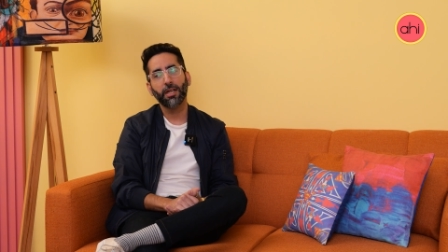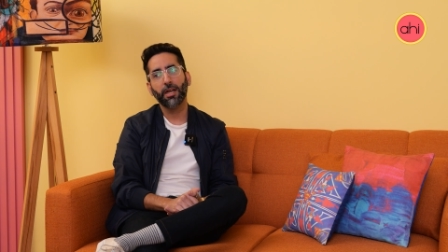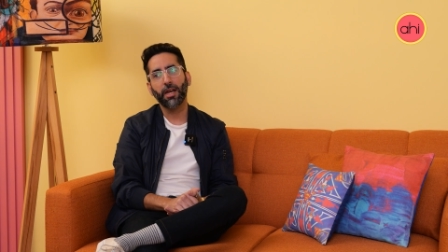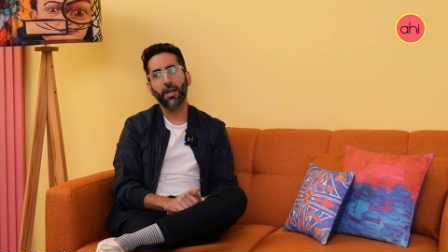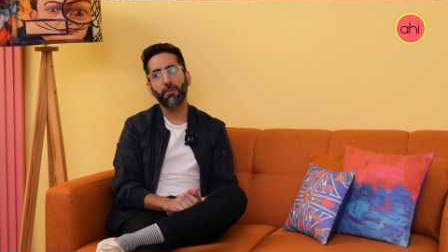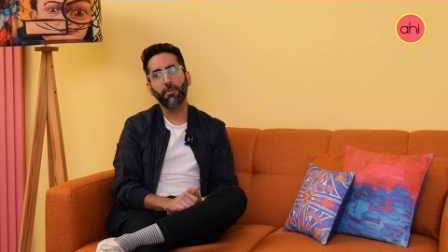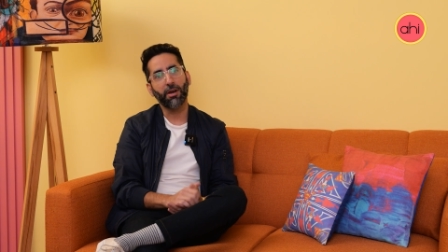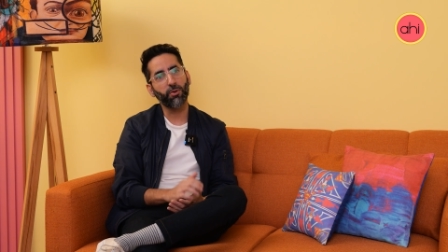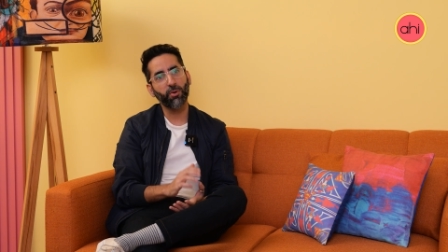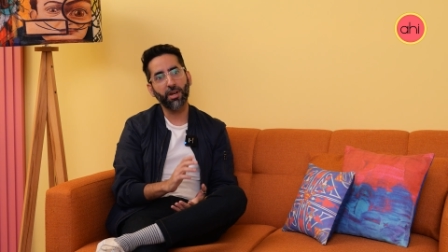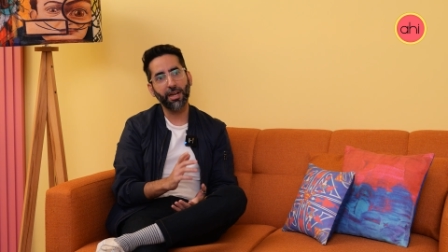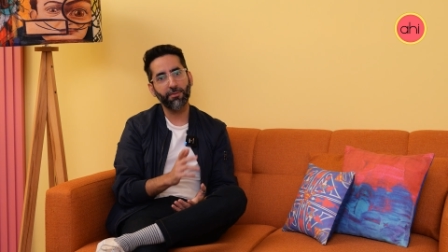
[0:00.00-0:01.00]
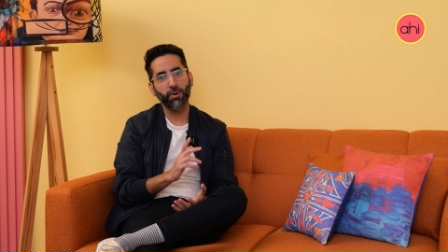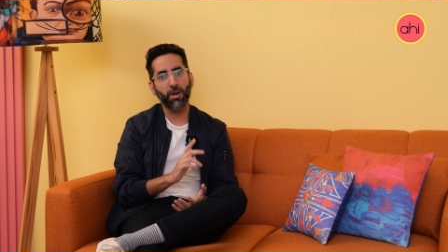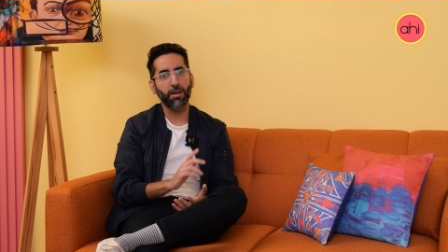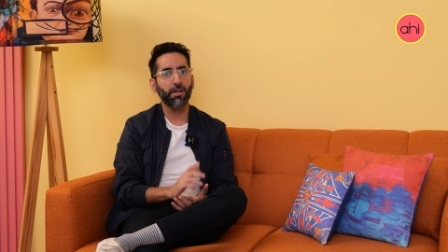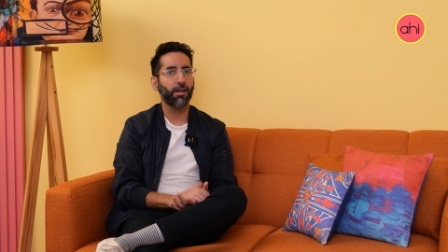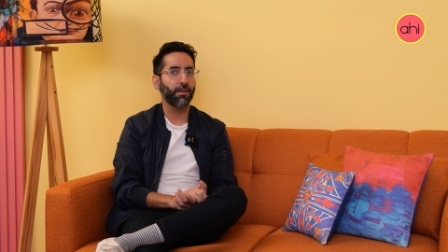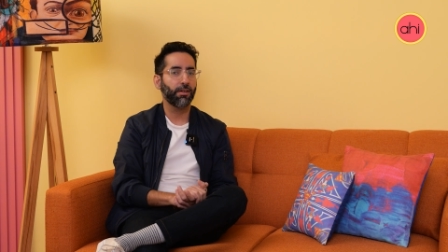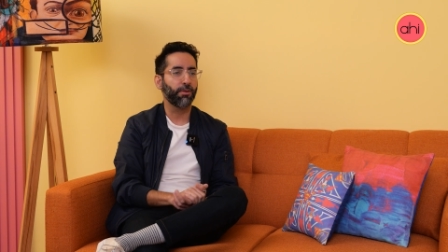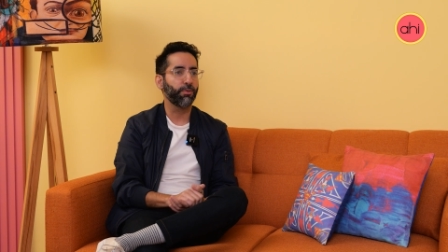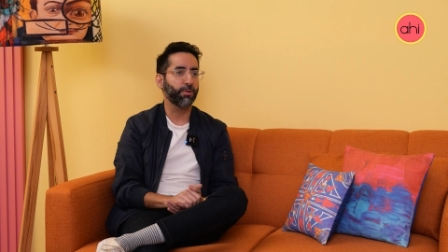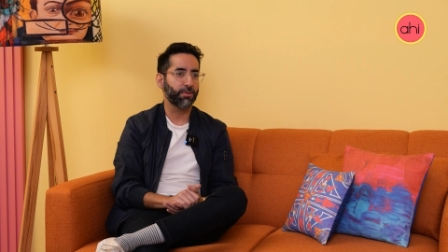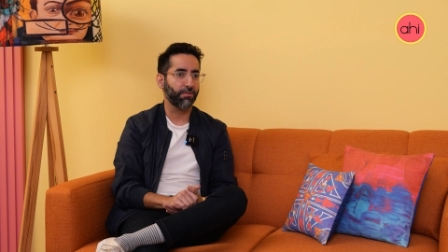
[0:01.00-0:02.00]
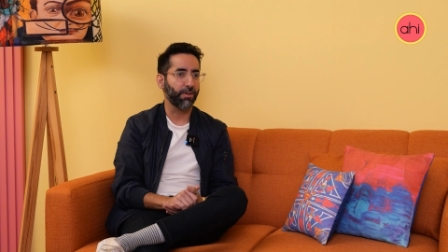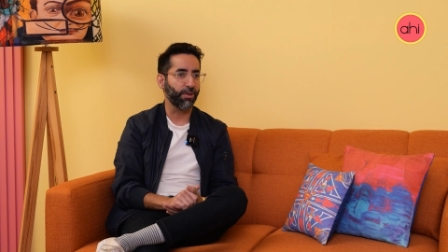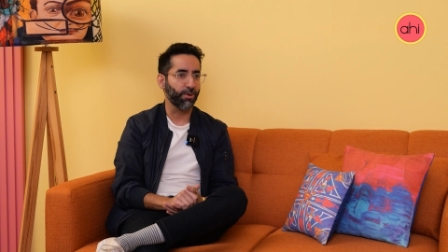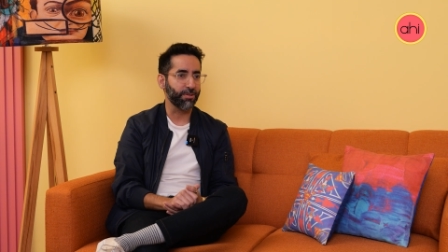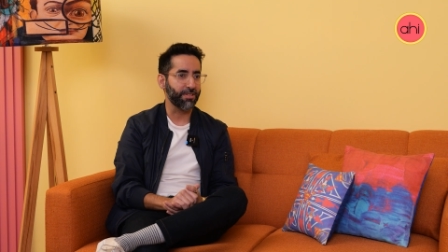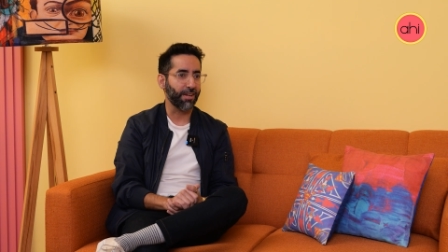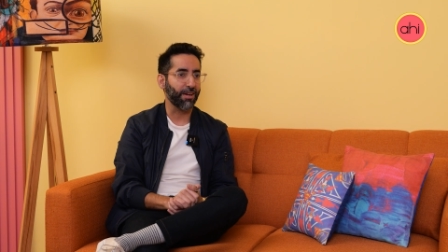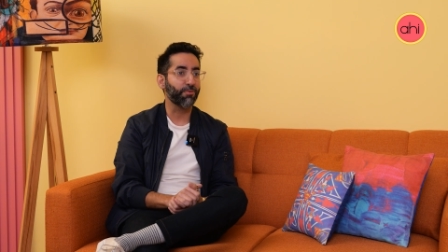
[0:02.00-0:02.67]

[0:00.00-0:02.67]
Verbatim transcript: And Manu and I have not done music videos yet.